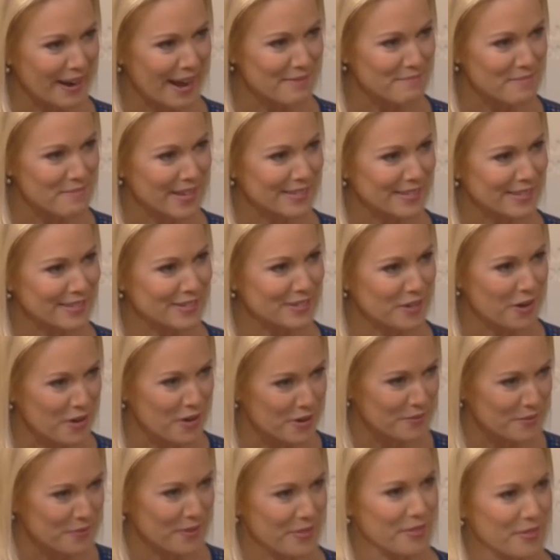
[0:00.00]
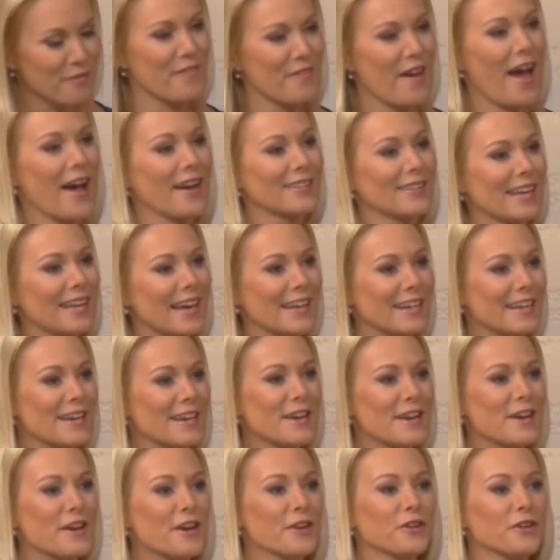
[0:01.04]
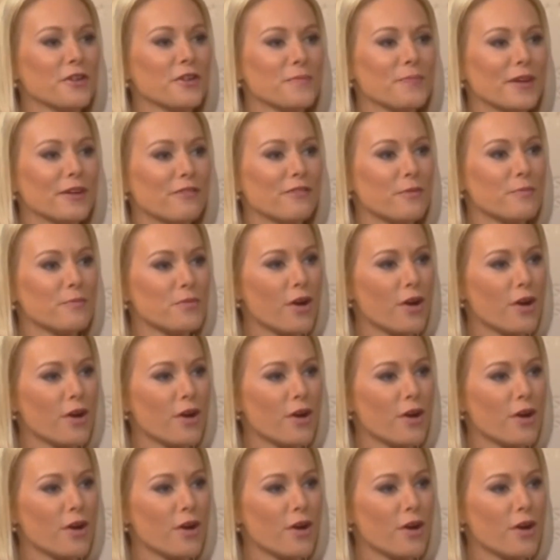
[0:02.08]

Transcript: and I must start with the fact that you're a bit of a